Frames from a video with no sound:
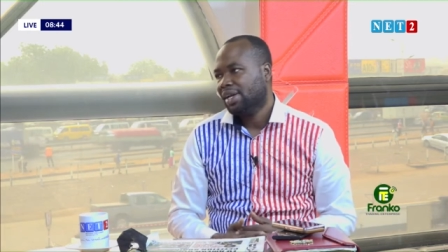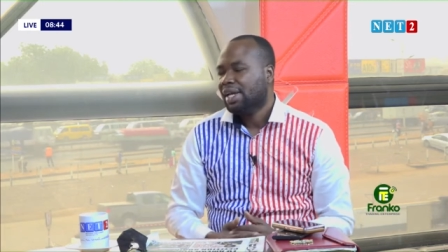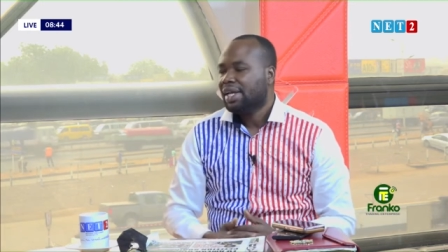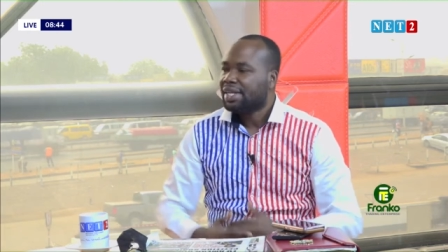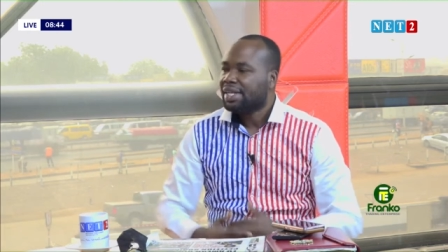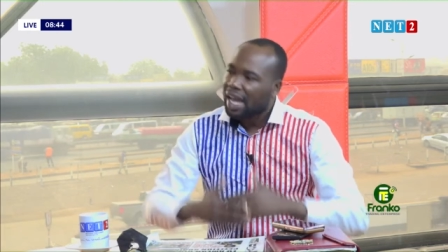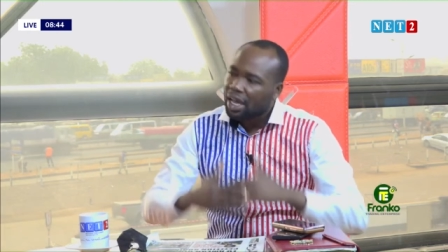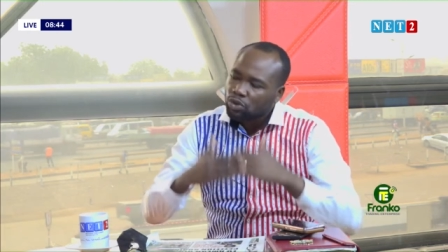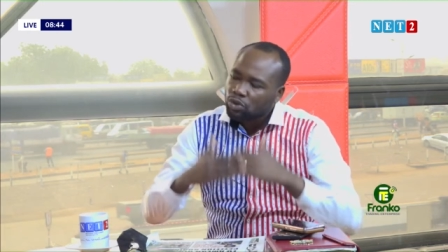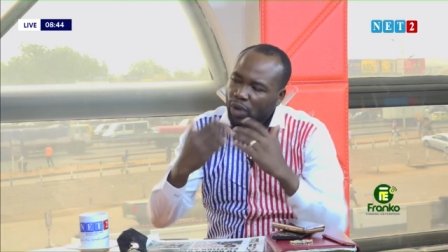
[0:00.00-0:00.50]

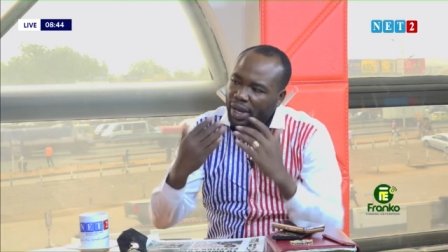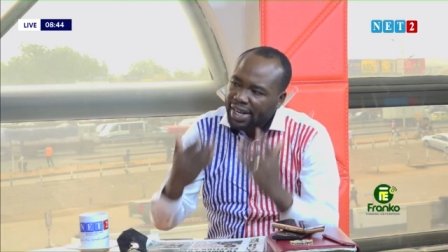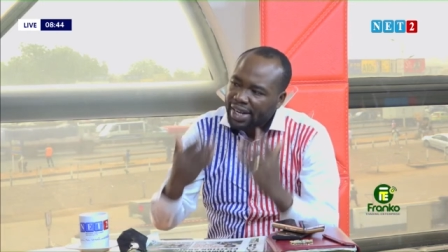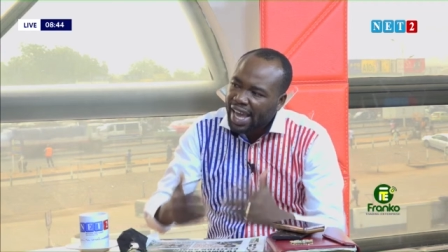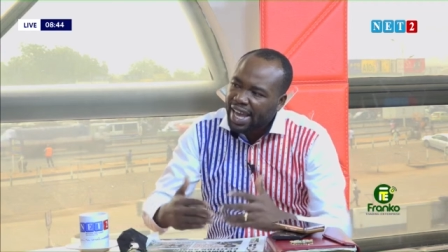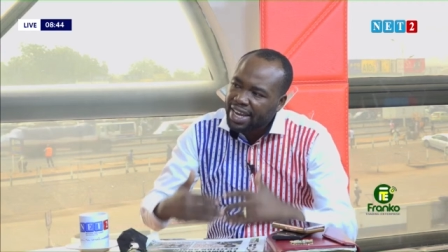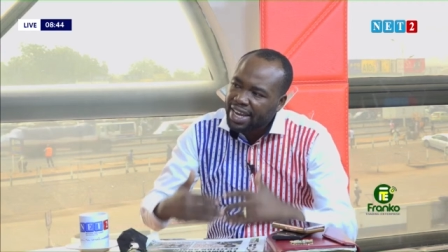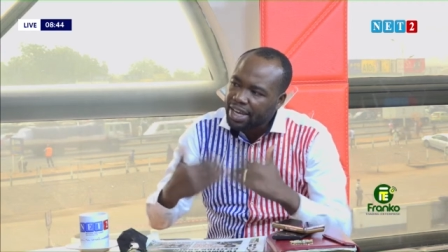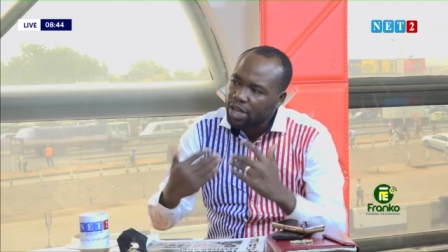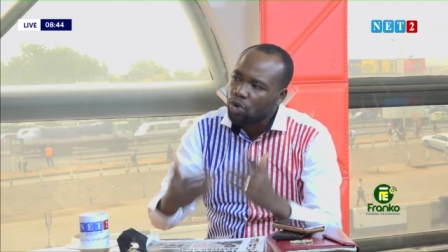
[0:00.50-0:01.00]
Now, so a
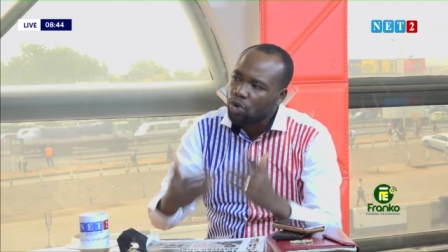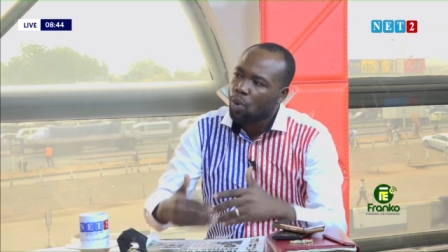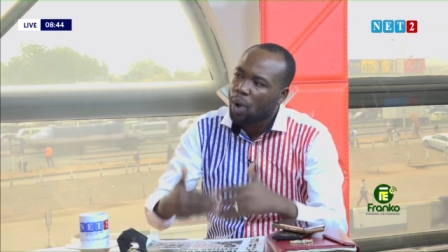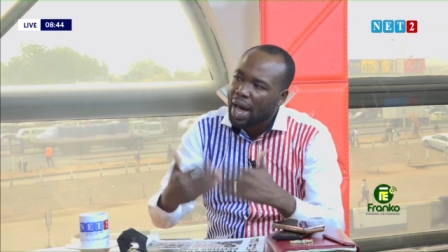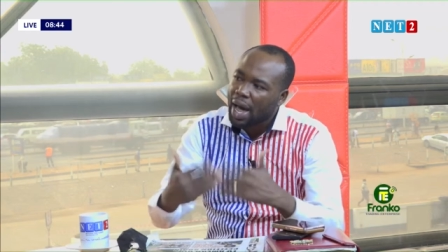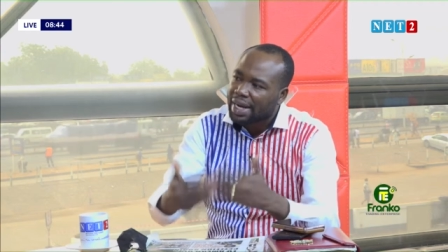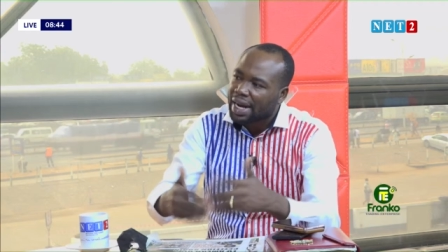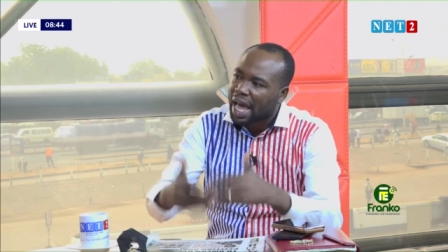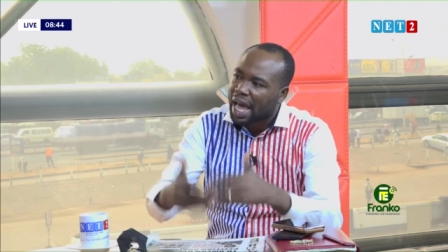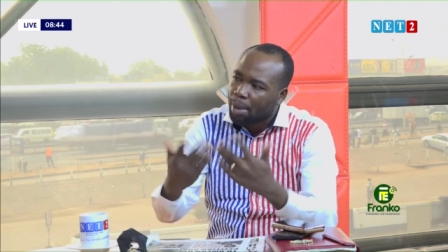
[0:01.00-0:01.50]
new
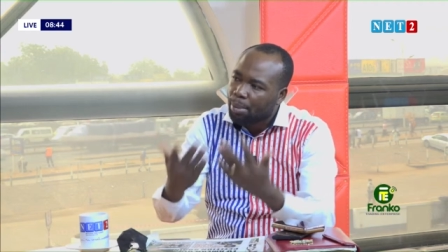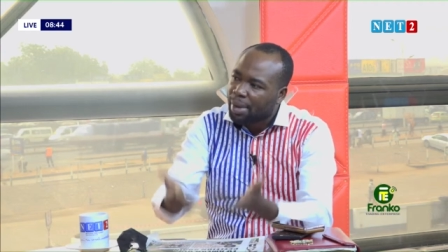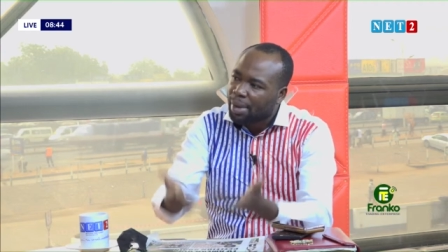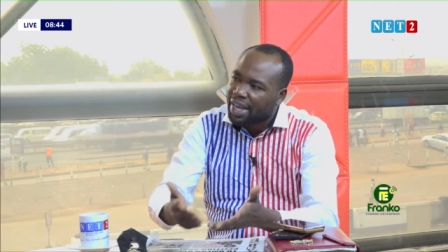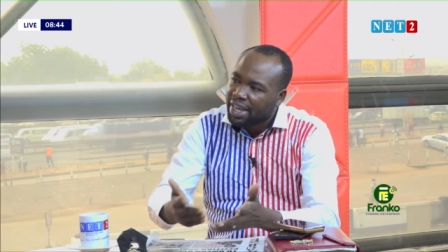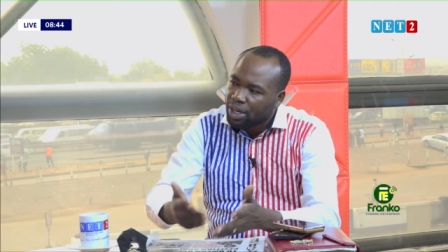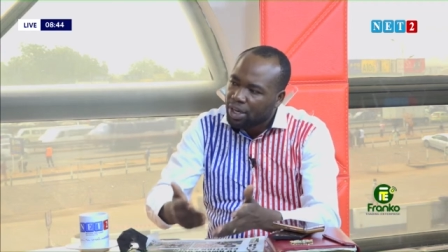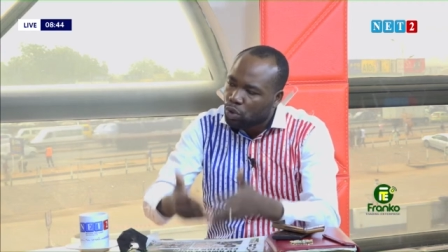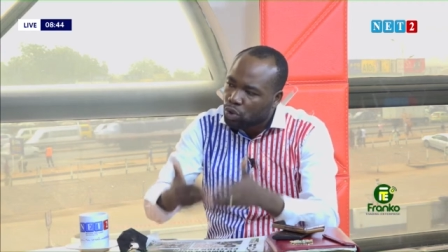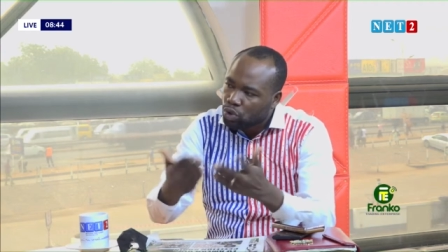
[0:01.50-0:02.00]
one,
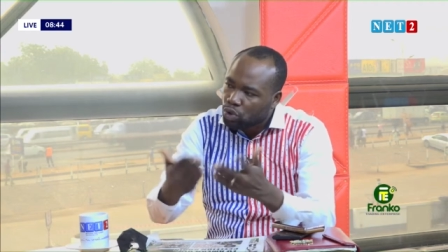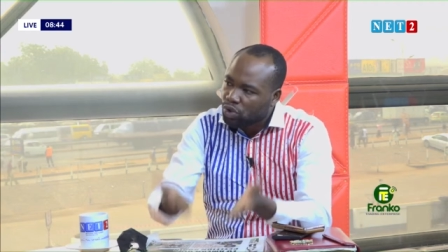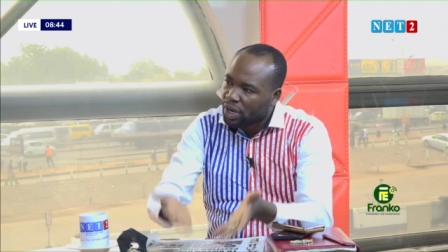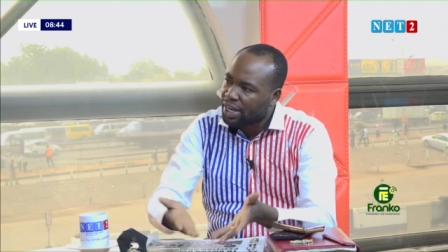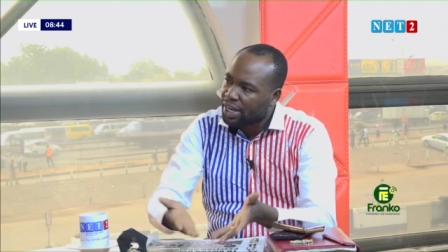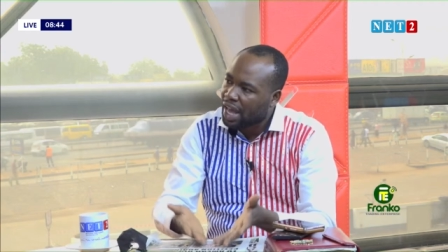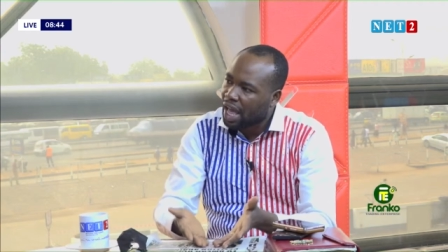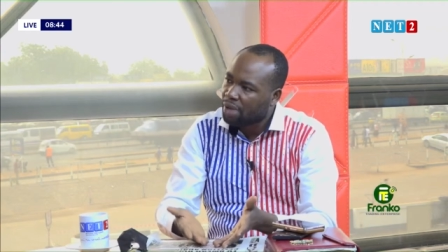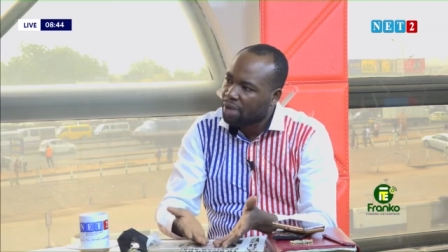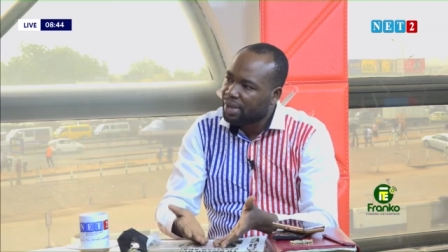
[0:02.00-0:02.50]
abe, new
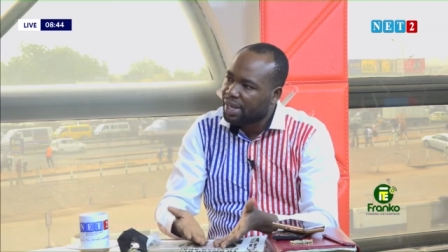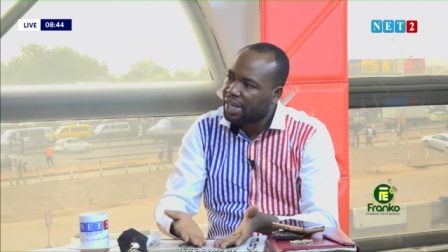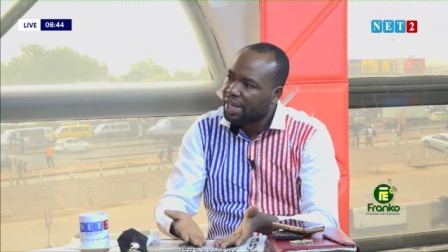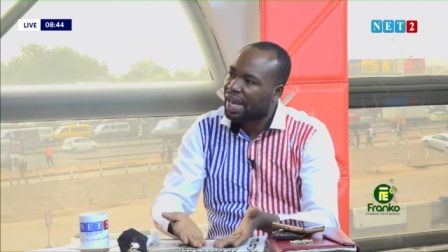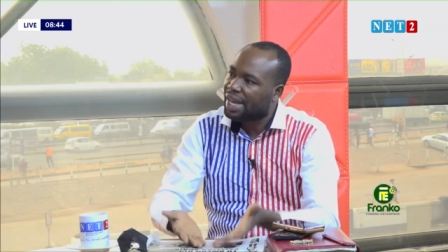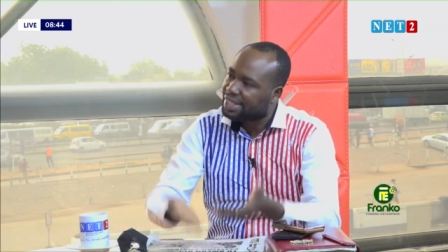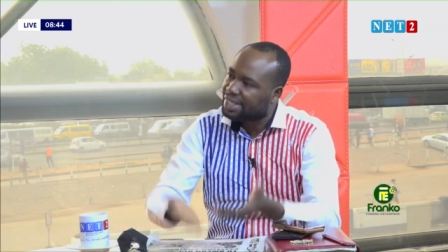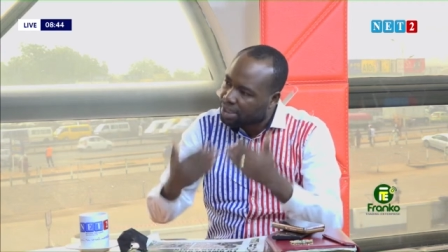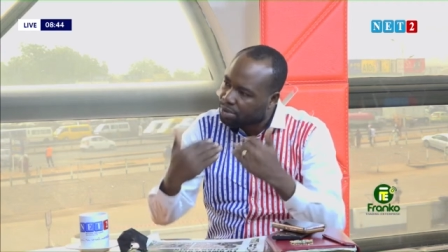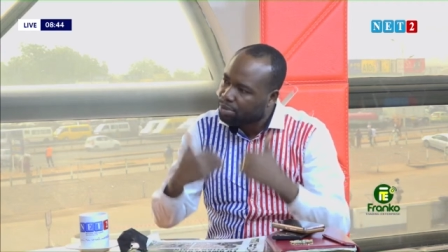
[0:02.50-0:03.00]
strain, abe,
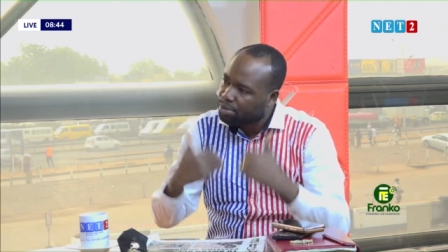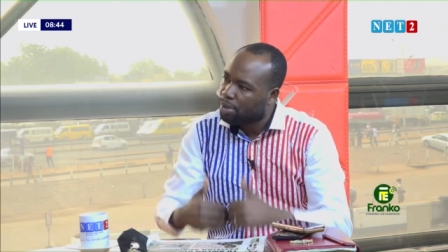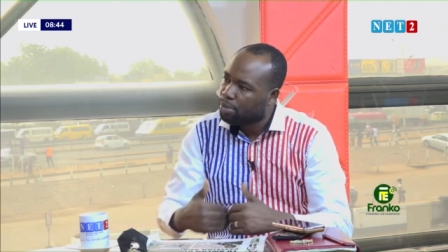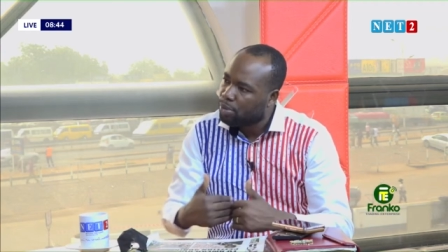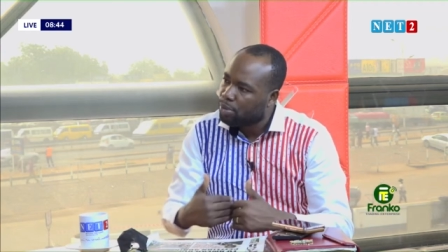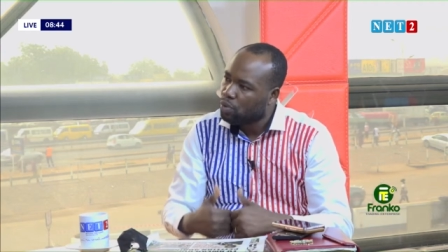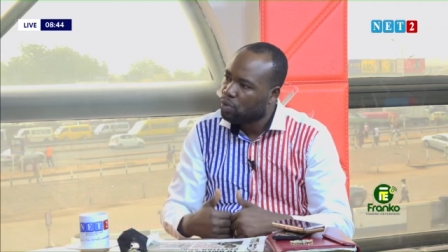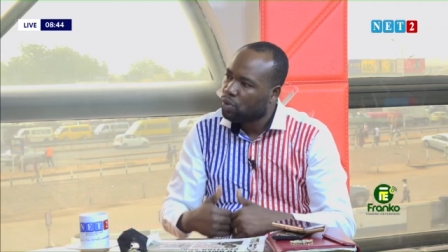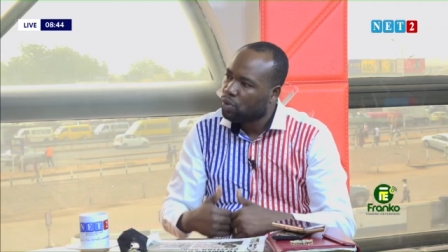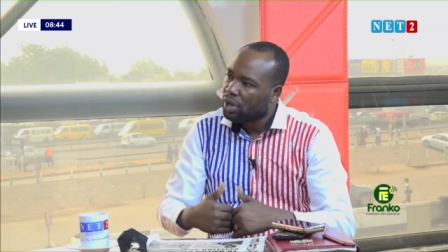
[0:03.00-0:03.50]
a chip
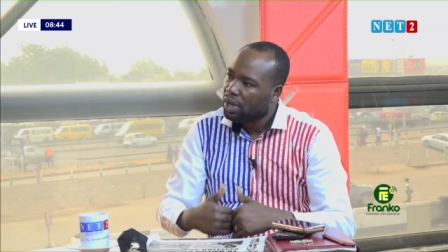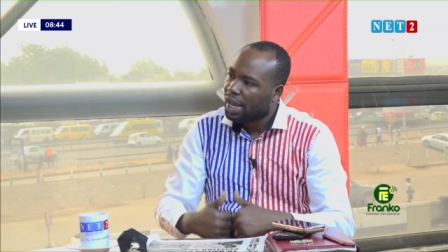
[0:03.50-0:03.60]
baboon,